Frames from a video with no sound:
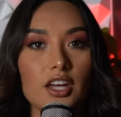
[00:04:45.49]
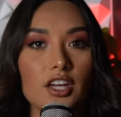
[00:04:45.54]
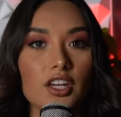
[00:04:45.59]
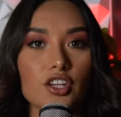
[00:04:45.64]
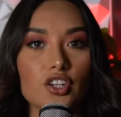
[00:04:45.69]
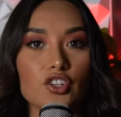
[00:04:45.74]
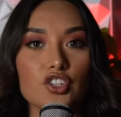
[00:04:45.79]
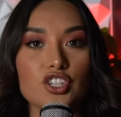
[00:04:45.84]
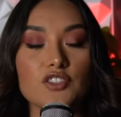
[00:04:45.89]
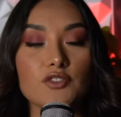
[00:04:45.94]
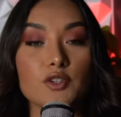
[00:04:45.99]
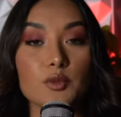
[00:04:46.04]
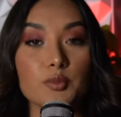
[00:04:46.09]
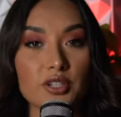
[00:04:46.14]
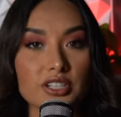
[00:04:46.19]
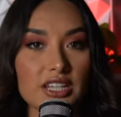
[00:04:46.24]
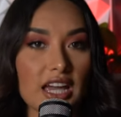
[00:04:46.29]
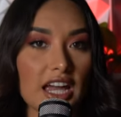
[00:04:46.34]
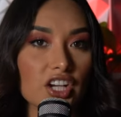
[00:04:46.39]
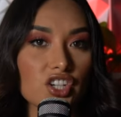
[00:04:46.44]
you know, just for
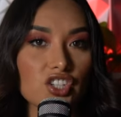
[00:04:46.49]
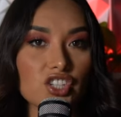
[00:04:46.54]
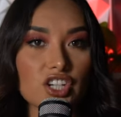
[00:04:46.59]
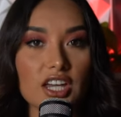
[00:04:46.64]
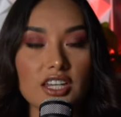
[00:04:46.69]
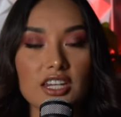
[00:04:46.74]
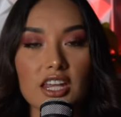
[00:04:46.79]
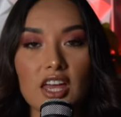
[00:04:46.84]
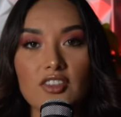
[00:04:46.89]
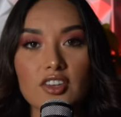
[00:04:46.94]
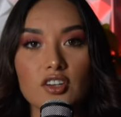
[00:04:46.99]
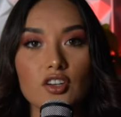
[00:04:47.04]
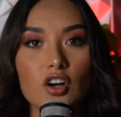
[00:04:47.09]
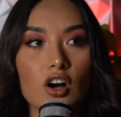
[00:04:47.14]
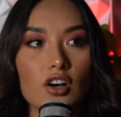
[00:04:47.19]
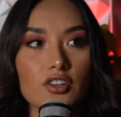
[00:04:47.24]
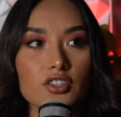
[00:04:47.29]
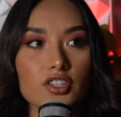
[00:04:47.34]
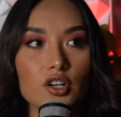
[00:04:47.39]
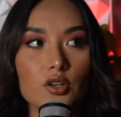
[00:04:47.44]
protection. And then
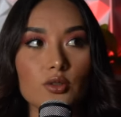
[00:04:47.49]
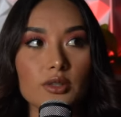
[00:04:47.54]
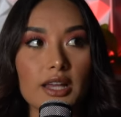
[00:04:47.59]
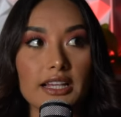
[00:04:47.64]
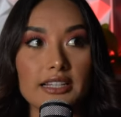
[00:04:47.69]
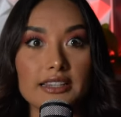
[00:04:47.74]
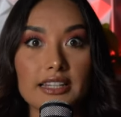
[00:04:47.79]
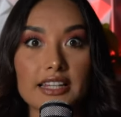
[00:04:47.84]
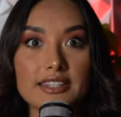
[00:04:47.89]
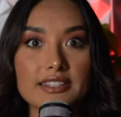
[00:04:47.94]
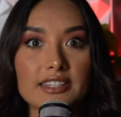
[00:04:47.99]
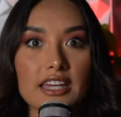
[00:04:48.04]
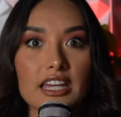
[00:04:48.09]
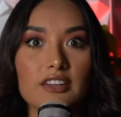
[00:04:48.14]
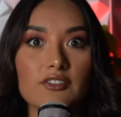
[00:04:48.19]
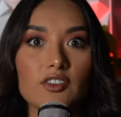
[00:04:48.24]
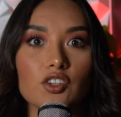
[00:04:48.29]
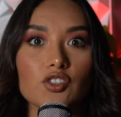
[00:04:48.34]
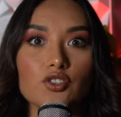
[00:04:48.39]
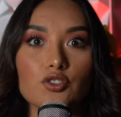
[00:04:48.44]
also, like, let's say
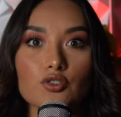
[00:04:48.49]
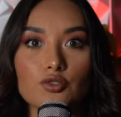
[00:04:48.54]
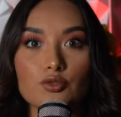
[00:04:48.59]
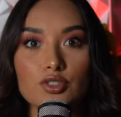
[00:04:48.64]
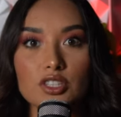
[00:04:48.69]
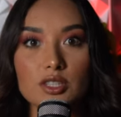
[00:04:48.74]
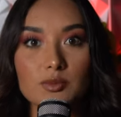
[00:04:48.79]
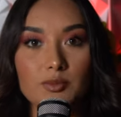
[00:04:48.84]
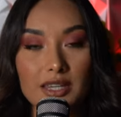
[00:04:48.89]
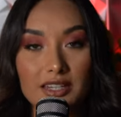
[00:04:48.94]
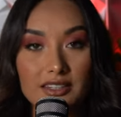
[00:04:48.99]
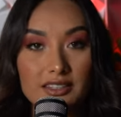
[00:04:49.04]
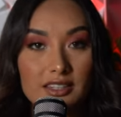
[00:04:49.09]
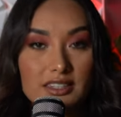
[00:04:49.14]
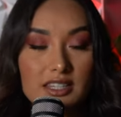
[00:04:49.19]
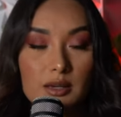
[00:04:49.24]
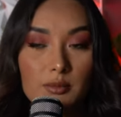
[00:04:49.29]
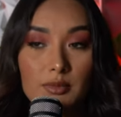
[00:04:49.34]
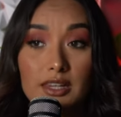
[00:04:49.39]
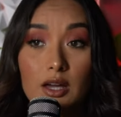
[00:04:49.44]
if you do speak to
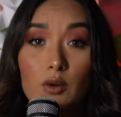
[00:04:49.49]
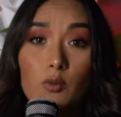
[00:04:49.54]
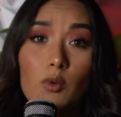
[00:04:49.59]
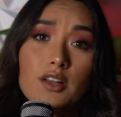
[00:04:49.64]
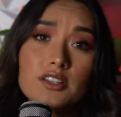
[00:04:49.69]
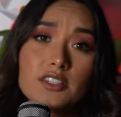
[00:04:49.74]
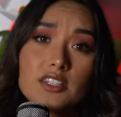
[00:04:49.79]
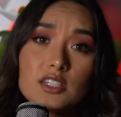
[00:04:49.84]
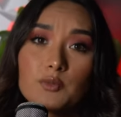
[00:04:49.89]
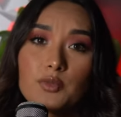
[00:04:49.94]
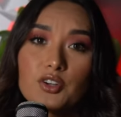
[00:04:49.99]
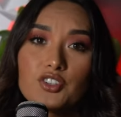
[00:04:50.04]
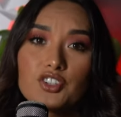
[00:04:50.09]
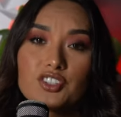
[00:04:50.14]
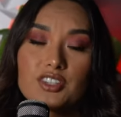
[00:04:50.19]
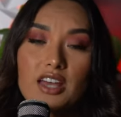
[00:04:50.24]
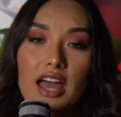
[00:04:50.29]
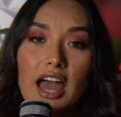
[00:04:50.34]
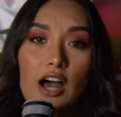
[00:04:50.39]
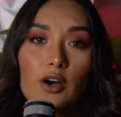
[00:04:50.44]
someone that wants to
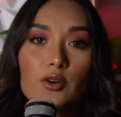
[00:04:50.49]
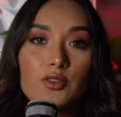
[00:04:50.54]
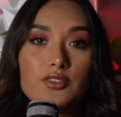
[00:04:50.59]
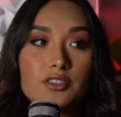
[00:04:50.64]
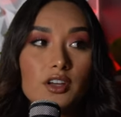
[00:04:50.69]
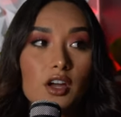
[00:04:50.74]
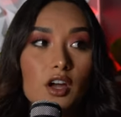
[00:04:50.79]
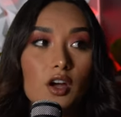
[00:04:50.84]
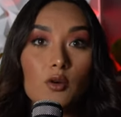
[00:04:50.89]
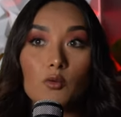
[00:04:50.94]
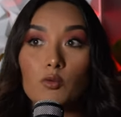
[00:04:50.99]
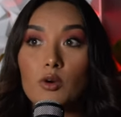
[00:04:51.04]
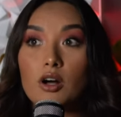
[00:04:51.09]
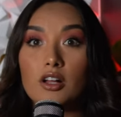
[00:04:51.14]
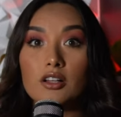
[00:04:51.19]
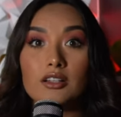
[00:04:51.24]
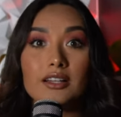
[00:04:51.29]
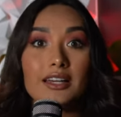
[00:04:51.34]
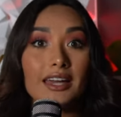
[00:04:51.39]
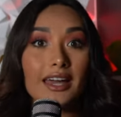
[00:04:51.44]
purchase a house,
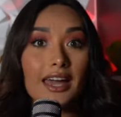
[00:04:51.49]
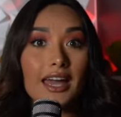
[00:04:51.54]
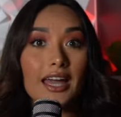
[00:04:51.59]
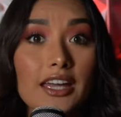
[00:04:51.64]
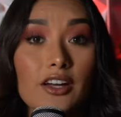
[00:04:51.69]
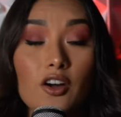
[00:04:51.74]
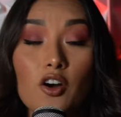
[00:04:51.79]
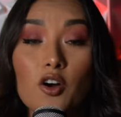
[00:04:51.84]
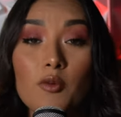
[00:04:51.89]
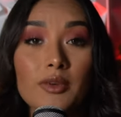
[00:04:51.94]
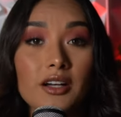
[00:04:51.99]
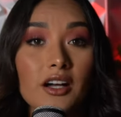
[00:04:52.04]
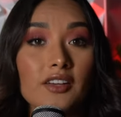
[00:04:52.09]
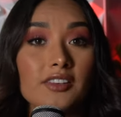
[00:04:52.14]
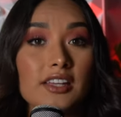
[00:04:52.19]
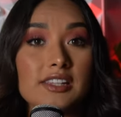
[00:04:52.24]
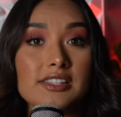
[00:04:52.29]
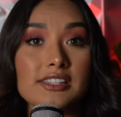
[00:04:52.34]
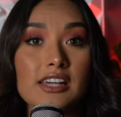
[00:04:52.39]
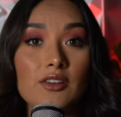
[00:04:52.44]
well, hey, oh my God,
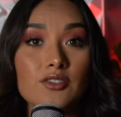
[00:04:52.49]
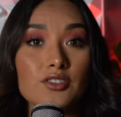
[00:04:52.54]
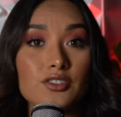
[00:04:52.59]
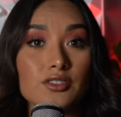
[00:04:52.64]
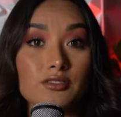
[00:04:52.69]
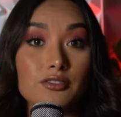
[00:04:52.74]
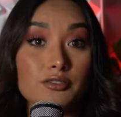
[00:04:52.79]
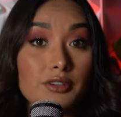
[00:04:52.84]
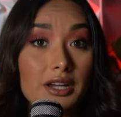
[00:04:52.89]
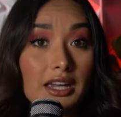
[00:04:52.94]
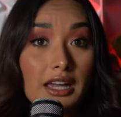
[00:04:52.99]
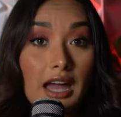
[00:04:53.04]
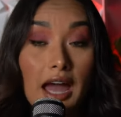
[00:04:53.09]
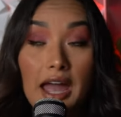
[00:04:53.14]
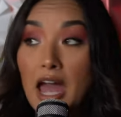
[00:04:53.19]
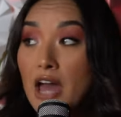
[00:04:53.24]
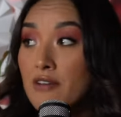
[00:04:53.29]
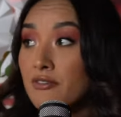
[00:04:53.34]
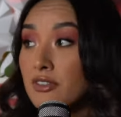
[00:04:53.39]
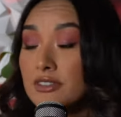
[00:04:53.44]
that sounds great. I
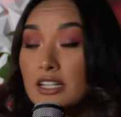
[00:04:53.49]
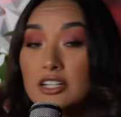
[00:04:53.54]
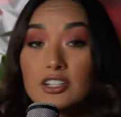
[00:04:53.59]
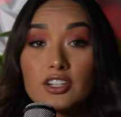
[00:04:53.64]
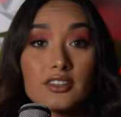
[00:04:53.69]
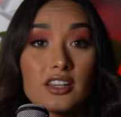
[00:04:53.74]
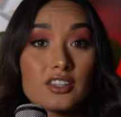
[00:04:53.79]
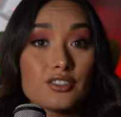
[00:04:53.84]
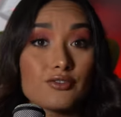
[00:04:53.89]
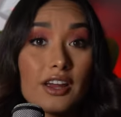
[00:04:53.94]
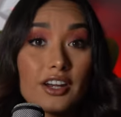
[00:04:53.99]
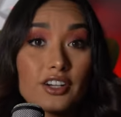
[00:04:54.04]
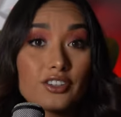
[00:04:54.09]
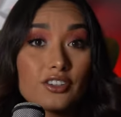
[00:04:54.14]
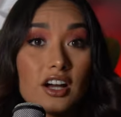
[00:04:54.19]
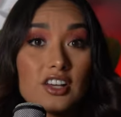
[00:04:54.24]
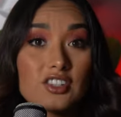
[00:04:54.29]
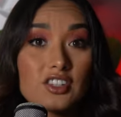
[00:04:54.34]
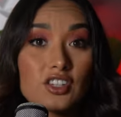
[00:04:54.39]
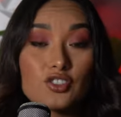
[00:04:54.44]
have a lender that's right
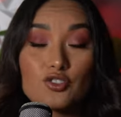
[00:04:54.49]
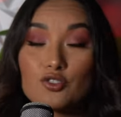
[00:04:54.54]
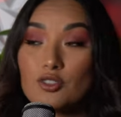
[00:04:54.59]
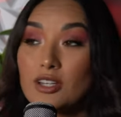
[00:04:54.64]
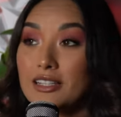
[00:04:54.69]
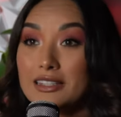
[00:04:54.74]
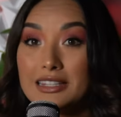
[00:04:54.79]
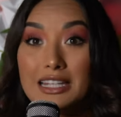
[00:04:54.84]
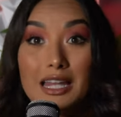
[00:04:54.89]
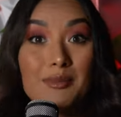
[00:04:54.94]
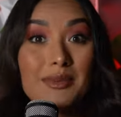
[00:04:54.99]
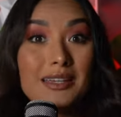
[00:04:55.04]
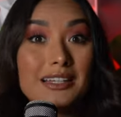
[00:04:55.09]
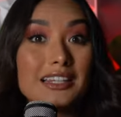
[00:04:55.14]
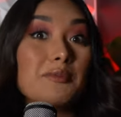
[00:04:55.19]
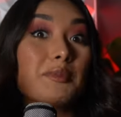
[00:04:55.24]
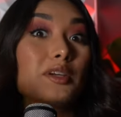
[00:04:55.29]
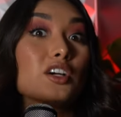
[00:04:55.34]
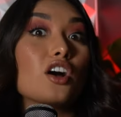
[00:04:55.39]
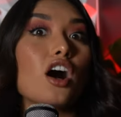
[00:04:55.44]
across the street. Let
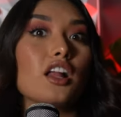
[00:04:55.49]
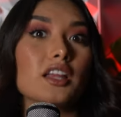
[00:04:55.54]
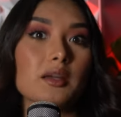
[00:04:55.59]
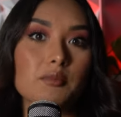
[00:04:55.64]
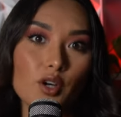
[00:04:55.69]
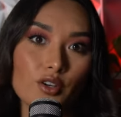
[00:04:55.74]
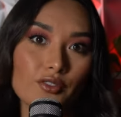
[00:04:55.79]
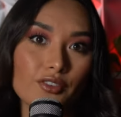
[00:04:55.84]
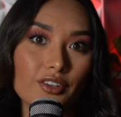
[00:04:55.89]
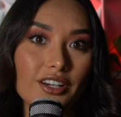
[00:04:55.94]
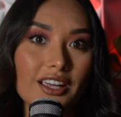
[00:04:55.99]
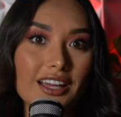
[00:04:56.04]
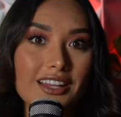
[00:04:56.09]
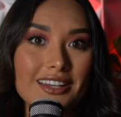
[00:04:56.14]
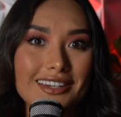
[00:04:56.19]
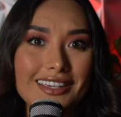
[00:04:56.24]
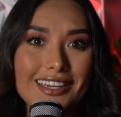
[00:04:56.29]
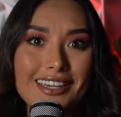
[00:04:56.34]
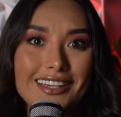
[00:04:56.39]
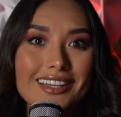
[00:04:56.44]
me call him over
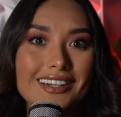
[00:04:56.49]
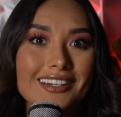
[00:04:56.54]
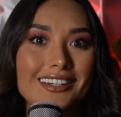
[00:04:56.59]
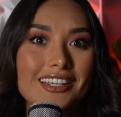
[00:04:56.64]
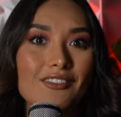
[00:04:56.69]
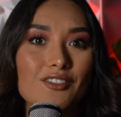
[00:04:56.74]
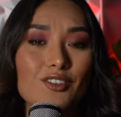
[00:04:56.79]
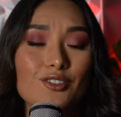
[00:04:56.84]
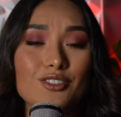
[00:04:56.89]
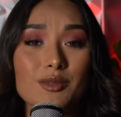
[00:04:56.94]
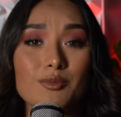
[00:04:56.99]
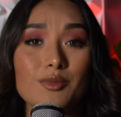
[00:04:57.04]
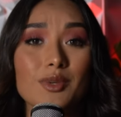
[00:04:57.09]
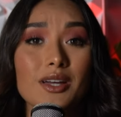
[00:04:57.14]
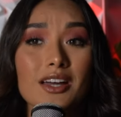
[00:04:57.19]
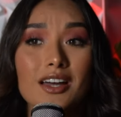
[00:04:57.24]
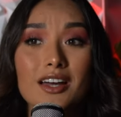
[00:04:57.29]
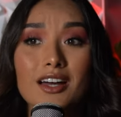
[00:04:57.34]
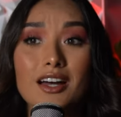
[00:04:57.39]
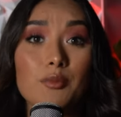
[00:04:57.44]
and he can give you
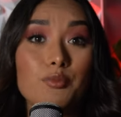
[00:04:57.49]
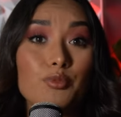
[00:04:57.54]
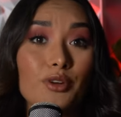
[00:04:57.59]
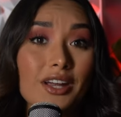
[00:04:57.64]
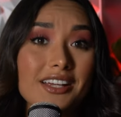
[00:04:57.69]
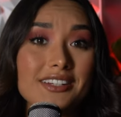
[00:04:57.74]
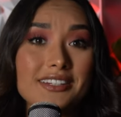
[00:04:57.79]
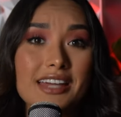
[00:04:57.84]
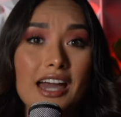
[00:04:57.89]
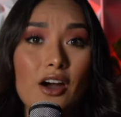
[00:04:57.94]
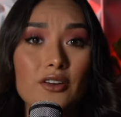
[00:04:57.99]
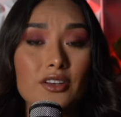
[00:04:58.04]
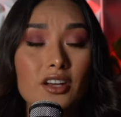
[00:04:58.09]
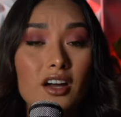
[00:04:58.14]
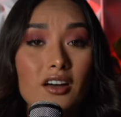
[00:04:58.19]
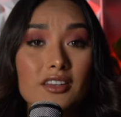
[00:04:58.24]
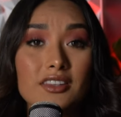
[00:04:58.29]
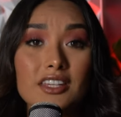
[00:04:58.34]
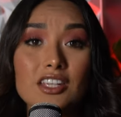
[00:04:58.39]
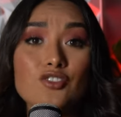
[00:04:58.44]
a breakdown
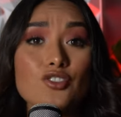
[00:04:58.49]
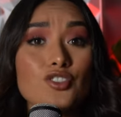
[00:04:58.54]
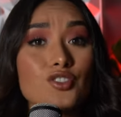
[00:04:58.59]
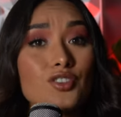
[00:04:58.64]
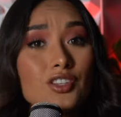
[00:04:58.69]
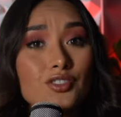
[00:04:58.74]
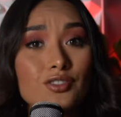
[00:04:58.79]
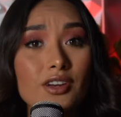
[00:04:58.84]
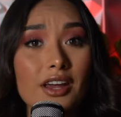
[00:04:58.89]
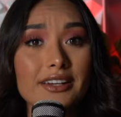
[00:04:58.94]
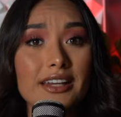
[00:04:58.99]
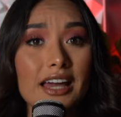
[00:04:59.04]
on the interest rates right